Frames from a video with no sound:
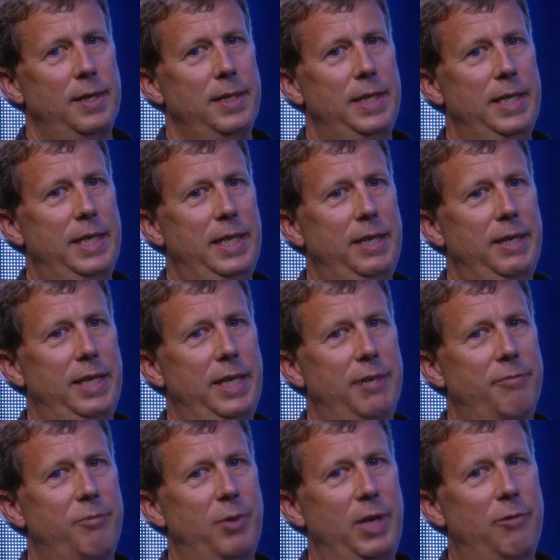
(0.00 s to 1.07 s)

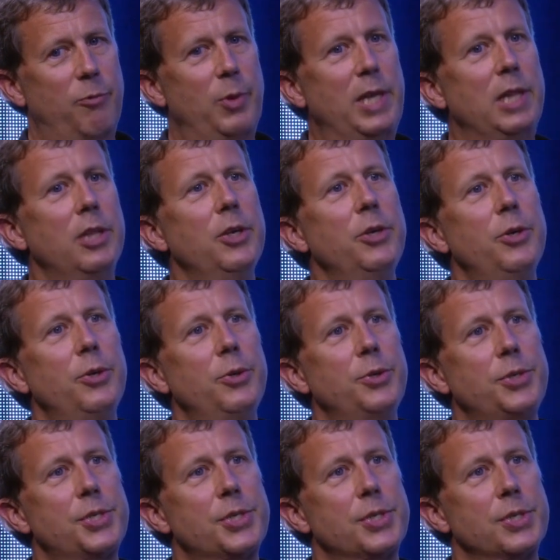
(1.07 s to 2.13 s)
If we
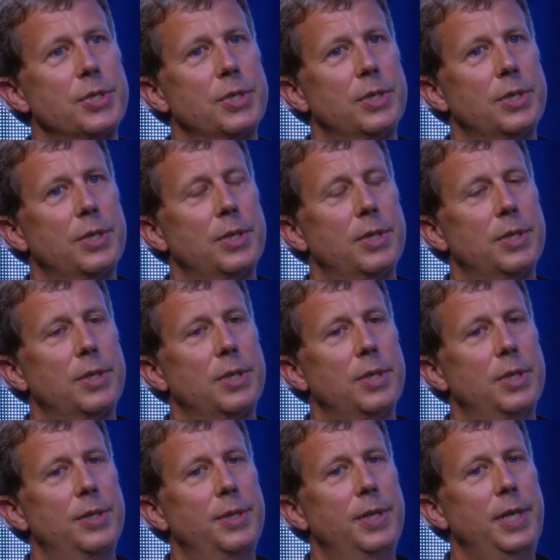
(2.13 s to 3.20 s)
lose
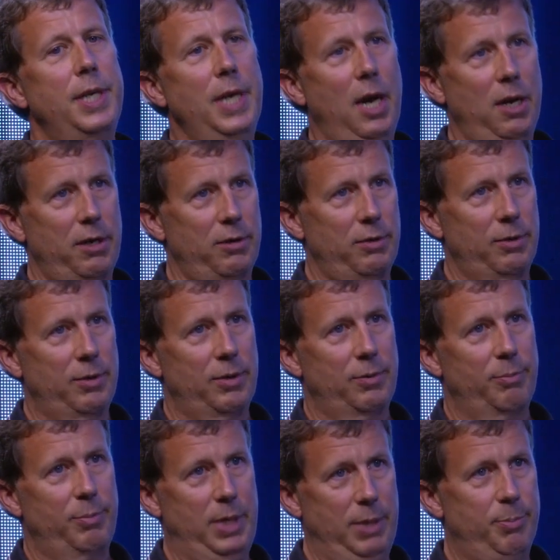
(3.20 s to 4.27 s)
the young
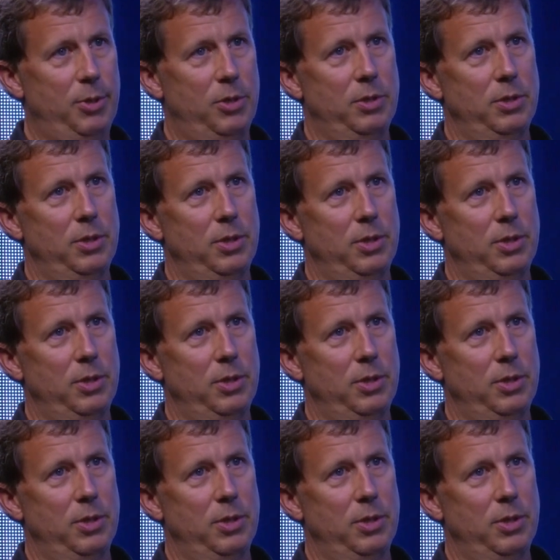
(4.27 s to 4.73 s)
people,